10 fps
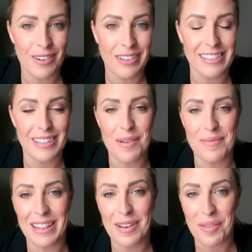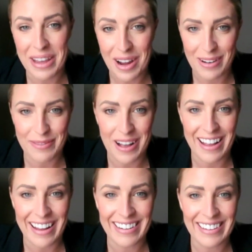or does not mean that we are
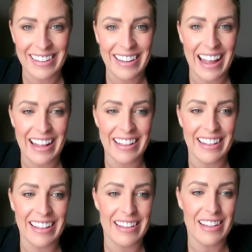fine, and